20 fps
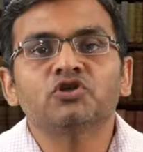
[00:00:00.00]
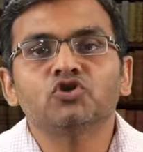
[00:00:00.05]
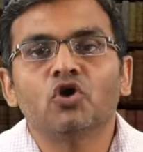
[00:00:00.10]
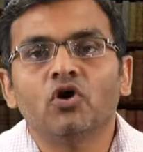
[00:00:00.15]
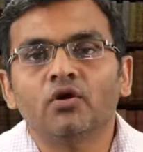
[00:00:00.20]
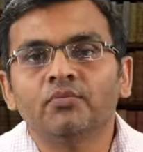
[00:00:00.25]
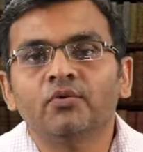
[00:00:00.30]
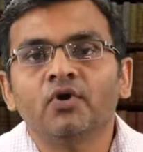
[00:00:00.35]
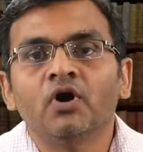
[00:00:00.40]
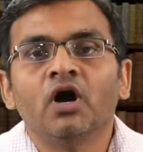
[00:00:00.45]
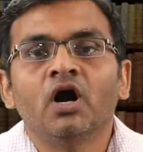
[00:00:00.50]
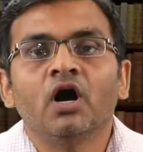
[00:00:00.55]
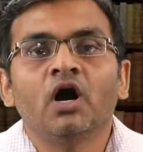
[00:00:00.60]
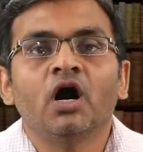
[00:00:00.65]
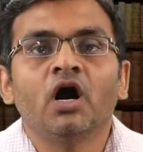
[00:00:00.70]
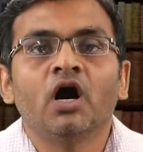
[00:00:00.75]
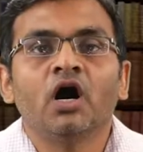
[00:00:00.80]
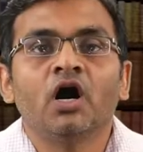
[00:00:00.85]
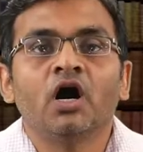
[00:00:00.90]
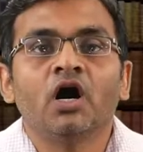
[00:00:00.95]
Job
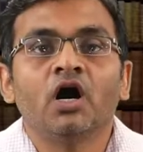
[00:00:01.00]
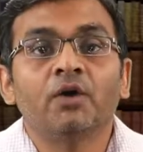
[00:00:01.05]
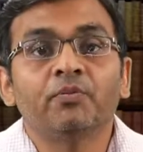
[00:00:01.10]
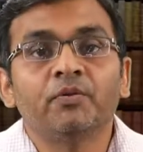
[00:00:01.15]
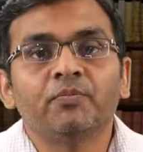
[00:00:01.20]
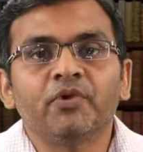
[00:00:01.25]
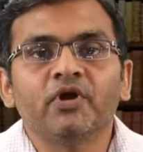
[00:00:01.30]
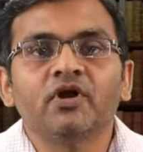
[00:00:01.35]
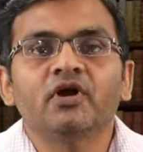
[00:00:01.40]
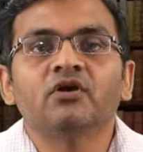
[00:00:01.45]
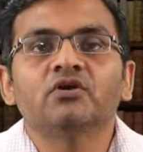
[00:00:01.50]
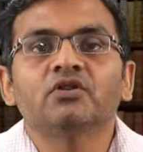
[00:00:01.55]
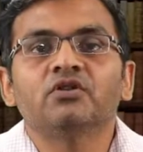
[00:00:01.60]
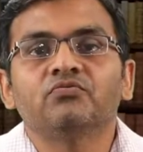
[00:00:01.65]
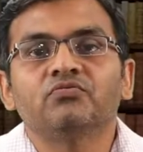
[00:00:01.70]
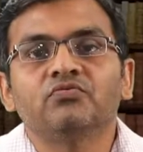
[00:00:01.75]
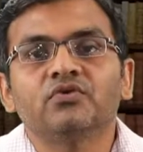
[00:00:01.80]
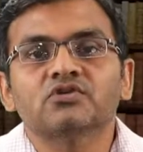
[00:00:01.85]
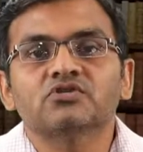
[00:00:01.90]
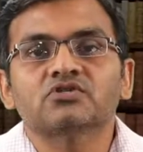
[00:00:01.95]
uh, prepared
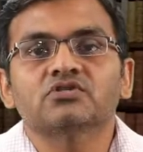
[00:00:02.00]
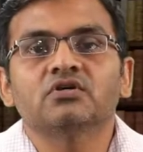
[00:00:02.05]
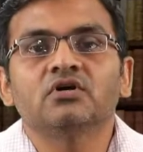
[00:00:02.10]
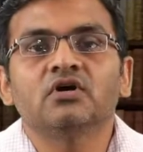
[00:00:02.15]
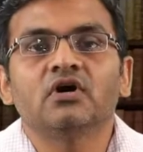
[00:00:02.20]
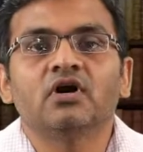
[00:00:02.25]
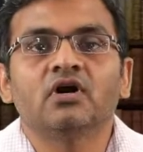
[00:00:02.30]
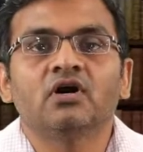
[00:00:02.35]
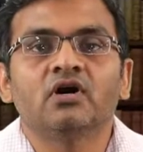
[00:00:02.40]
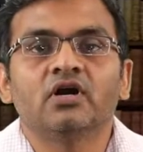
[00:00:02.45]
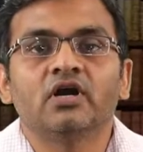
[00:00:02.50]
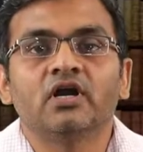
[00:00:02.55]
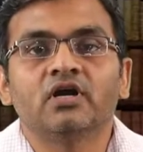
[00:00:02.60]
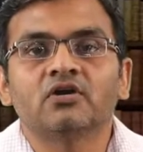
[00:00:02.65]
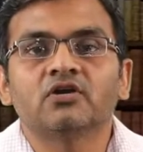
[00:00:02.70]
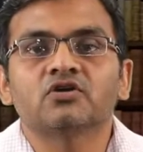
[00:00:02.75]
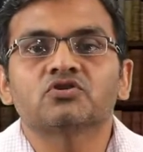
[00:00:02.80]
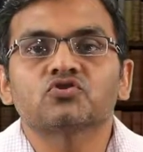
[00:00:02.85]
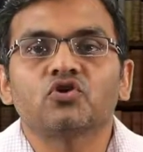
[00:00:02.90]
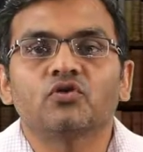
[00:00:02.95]
the first uh,
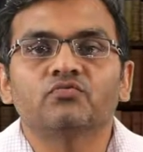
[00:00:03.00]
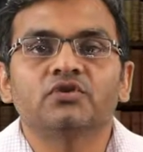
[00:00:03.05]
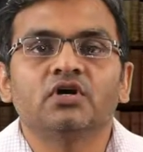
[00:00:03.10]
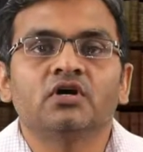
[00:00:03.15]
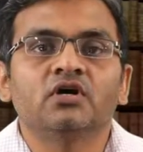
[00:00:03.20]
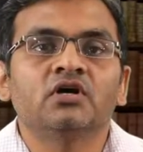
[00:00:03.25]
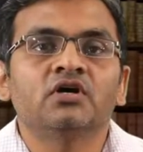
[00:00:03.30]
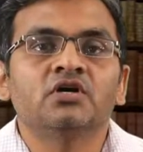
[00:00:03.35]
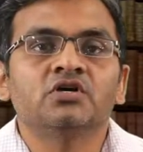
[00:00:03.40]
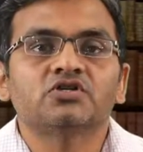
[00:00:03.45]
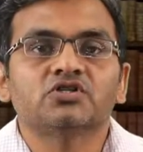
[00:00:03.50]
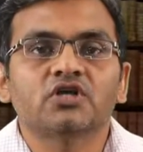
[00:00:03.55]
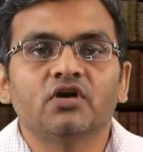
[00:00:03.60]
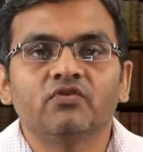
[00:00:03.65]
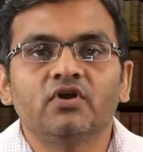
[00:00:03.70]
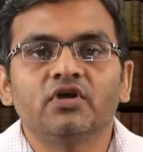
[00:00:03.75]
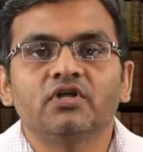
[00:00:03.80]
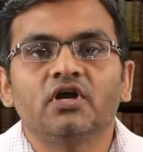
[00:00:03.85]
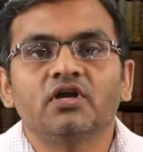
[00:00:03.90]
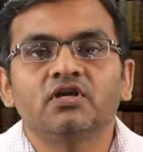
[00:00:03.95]
atlas of the
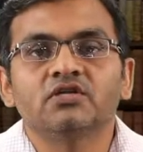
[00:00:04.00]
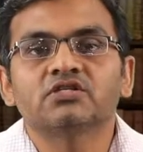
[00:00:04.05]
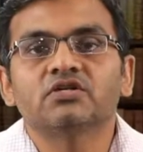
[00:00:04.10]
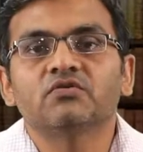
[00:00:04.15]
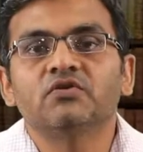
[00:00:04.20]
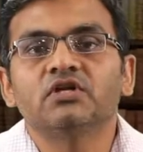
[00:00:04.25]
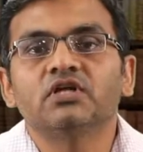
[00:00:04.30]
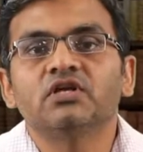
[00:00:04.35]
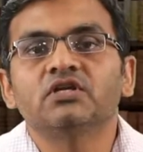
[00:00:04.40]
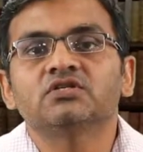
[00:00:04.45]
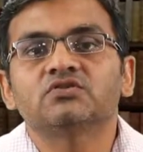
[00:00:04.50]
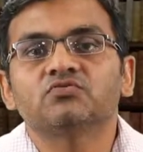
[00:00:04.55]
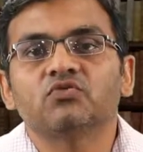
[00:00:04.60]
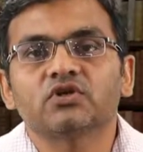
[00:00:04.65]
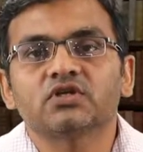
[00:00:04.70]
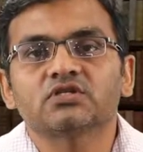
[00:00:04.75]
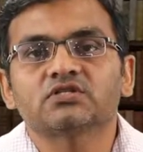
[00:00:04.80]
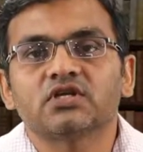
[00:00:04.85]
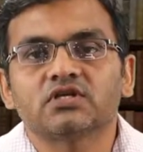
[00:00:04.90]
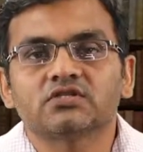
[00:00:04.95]
Siberia in
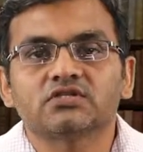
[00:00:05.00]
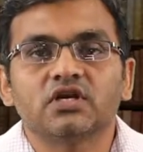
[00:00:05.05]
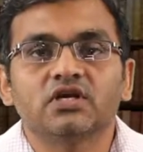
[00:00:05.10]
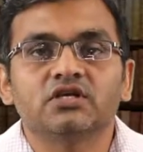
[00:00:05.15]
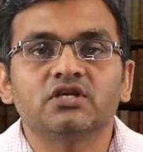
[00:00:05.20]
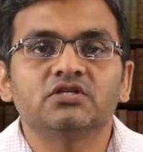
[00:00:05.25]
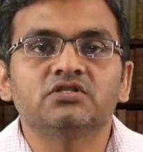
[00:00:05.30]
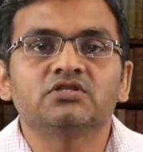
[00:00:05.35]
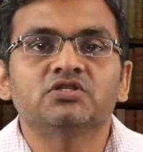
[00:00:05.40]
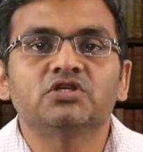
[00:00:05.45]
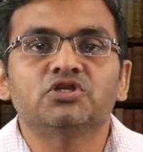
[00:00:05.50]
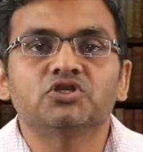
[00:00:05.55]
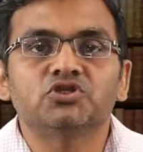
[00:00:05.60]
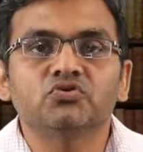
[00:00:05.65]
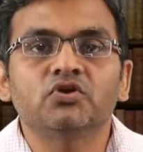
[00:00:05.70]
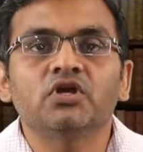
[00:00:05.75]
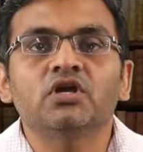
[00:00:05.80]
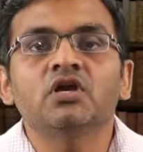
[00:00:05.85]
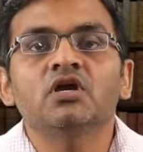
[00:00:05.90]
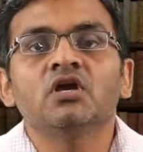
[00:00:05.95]
1746, 18th
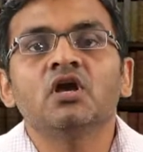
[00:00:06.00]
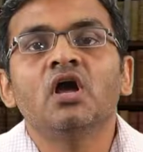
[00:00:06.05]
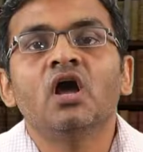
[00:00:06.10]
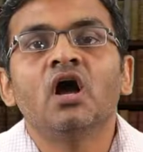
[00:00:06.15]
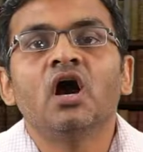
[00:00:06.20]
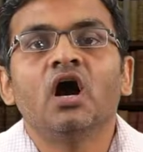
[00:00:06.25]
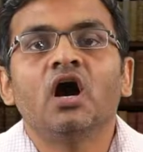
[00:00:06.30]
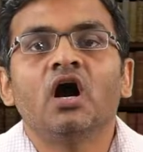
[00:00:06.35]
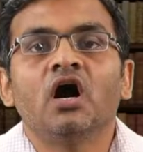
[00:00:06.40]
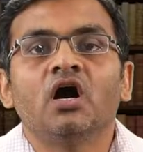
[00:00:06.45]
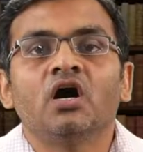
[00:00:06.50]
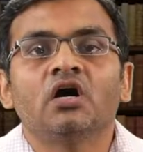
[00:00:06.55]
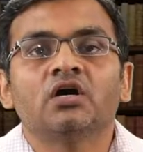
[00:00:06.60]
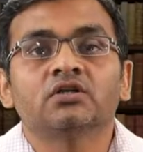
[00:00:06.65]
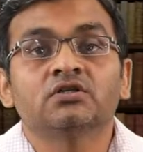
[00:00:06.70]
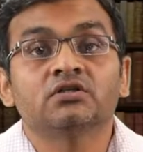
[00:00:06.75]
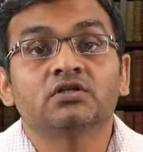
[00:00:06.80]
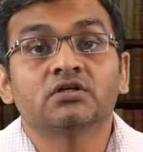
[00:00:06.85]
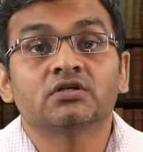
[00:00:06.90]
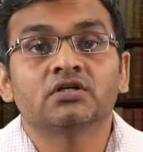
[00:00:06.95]
century.
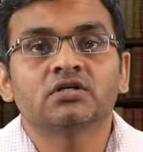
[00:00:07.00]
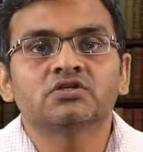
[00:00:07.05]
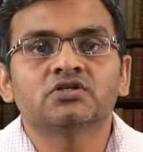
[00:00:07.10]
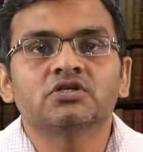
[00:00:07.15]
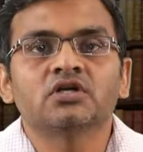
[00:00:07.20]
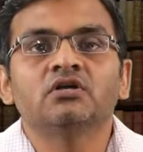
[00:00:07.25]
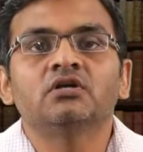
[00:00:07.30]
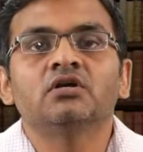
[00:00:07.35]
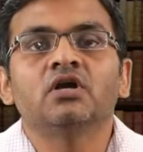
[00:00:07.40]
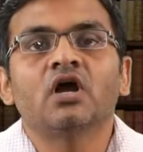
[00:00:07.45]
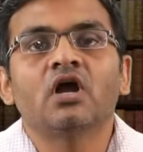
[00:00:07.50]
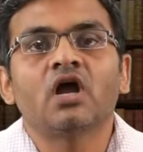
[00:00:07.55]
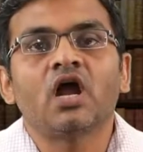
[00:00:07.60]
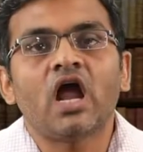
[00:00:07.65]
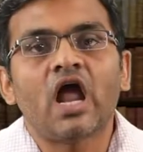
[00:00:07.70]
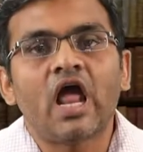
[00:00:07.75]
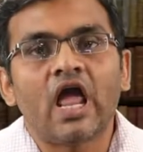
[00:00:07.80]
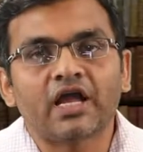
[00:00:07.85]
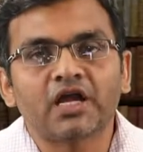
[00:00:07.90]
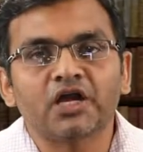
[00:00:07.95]
Uh, the Russian
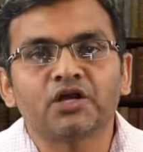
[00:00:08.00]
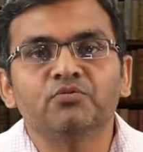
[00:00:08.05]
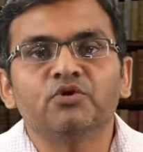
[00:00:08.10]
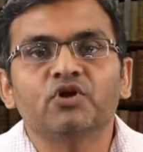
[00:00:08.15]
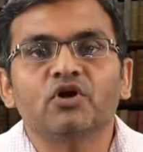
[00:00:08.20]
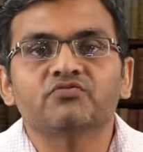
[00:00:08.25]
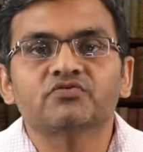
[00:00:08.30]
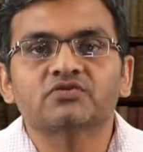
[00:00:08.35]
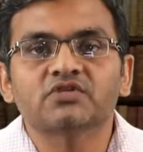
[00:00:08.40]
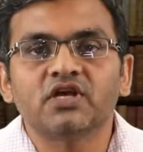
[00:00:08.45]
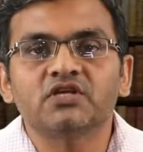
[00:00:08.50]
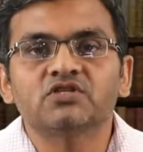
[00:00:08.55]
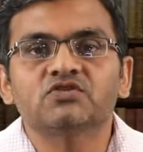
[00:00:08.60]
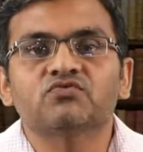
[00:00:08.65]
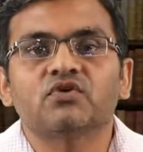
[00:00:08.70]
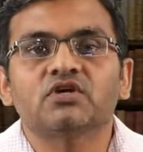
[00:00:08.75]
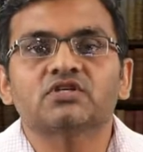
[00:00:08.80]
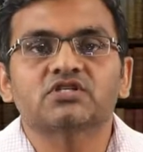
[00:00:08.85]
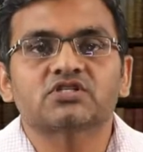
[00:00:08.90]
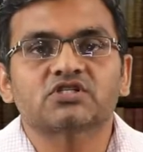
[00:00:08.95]
Academy of
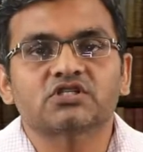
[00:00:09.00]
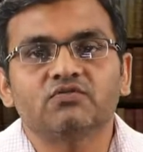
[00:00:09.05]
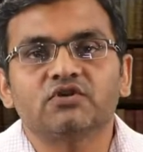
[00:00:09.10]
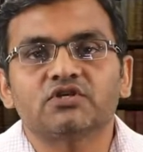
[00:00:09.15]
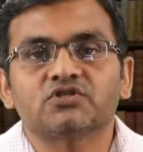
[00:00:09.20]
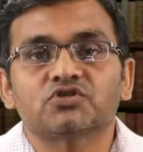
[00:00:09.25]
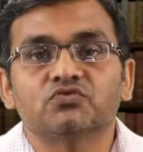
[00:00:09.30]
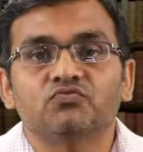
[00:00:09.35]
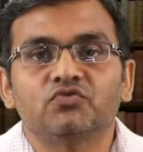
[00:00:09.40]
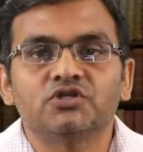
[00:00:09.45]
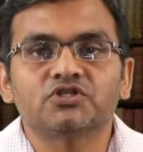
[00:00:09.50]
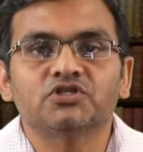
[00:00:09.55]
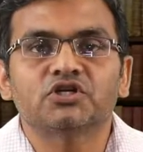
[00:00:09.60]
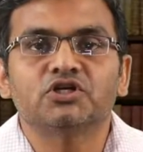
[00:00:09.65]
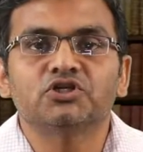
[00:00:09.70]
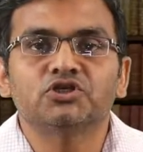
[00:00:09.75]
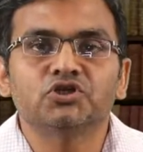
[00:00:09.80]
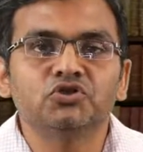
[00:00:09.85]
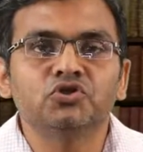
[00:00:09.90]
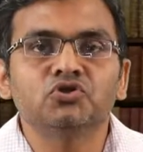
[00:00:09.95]
Science was established, which
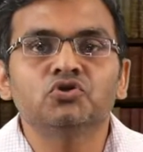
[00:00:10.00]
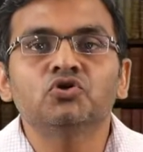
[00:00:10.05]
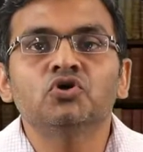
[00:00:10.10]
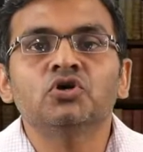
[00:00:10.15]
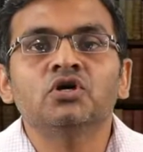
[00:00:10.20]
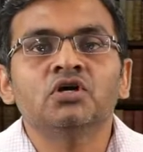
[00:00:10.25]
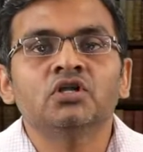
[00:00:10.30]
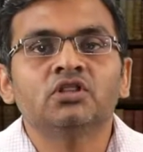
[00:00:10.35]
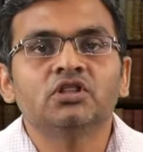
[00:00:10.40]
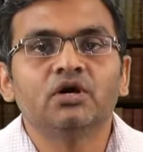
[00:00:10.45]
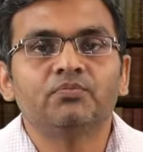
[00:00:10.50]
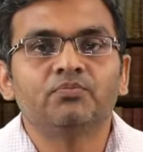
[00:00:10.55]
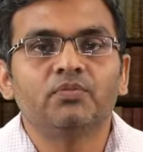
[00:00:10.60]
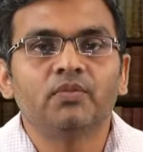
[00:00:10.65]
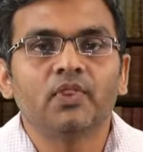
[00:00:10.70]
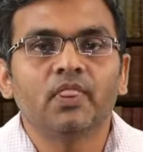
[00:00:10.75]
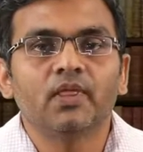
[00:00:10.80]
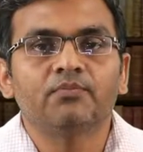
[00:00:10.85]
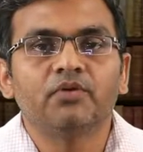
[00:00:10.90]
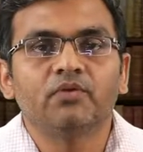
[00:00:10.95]
continued the
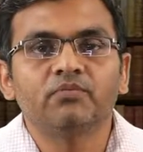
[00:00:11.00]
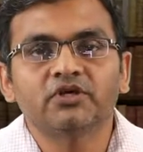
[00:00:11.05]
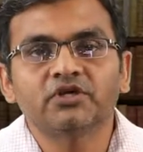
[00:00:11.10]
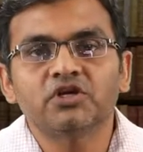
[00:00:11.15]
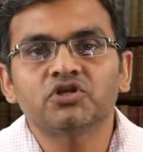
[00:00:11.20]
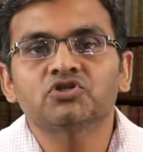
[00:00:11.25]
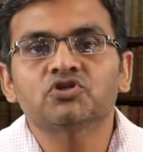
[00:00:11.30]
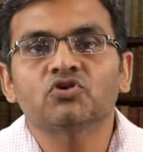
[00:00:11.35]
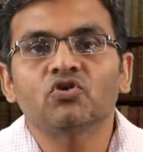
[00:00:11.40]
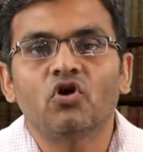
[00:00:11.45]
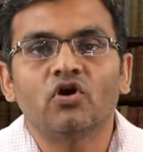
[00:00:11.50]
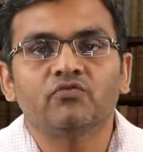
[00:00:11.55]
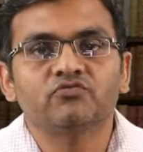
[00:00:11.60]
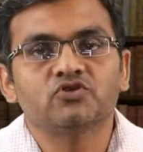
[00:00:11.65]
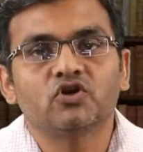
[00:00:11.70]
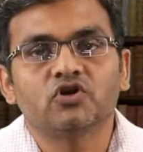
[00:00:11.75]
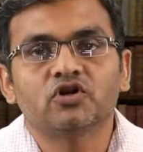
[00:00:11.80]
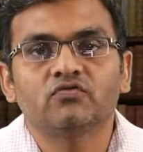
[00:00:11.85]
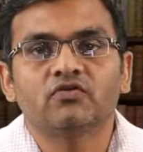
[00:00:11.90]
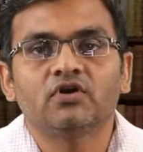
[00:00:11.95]
publication of
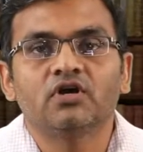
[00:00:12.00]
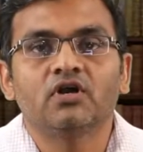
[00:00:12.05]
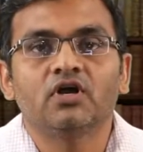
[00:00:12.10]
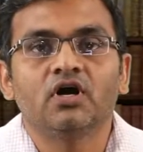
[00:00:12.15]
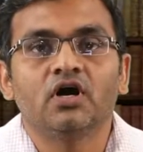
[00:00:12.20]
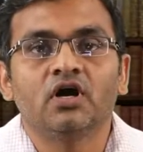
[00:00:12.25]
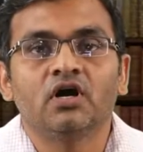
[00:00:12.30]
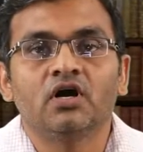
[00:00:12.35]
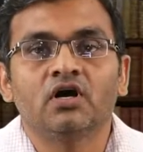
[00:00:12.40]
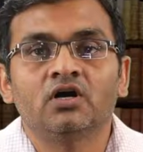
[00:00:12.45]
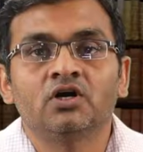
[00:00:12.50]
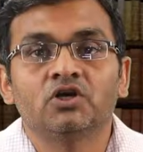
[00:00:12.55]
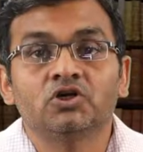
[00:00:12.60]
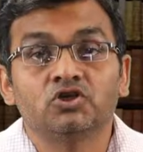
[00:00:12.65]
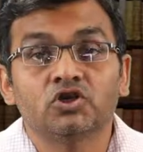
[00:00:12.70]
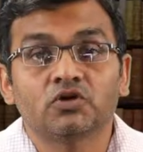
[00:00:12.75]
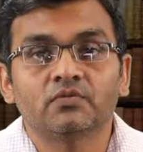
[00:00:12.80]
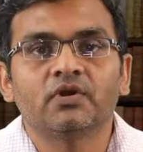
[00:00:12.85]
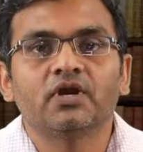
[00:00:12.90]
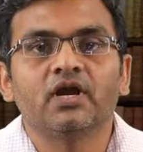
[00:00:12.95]
geographical, uh,
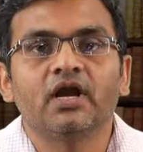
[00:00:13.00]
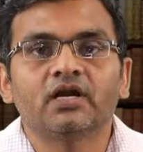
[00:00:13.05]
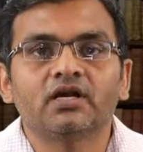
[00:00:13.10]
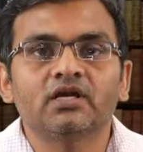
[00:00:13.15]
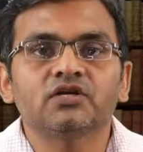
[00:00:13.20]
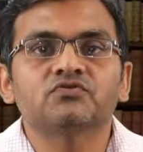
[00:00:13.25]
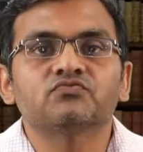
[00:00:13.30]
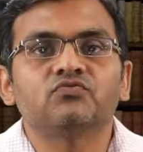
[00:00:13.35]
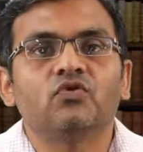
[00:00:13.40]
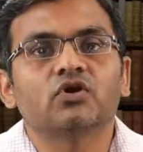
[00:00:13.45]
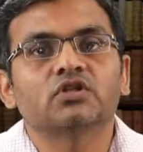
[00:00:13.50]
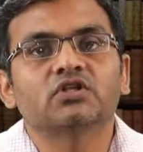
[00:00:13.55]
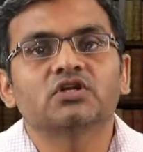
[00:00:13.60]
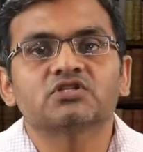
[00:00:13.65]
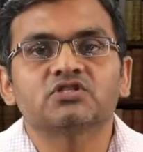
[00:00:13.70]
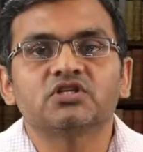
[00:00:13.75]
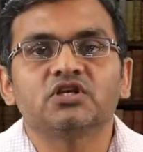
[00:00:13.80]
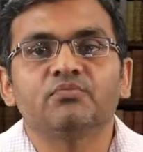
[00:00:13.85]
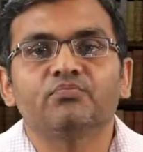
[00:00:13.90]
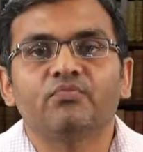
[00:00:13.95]
geographical atlas for the
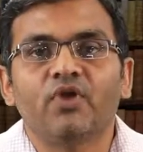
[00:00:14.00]
Russian